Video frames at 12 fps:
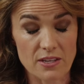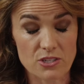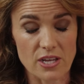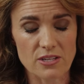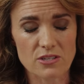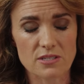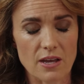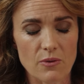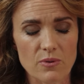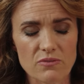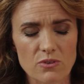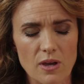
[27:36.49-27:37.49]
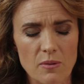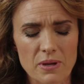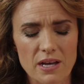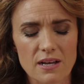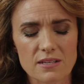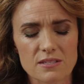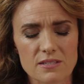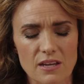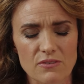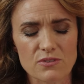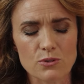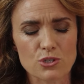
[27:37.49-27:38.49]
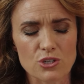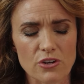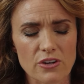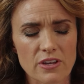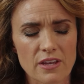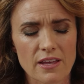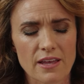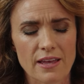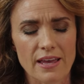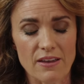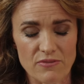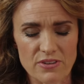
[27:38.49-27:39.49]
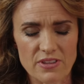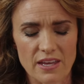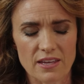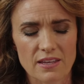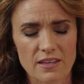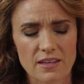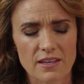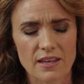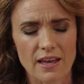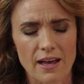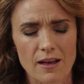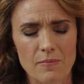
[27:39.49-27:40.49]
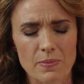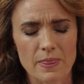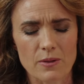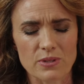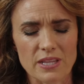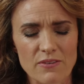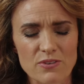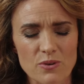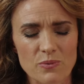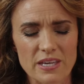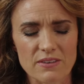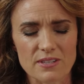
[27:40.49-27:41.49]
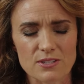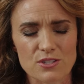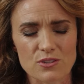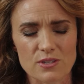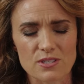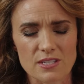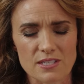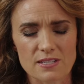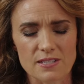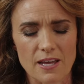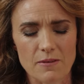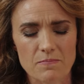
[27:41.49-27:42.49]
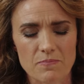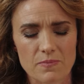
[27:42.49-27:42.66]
It changes how we view our past, our future, everything. We love you and we give this to you in Jesus' name.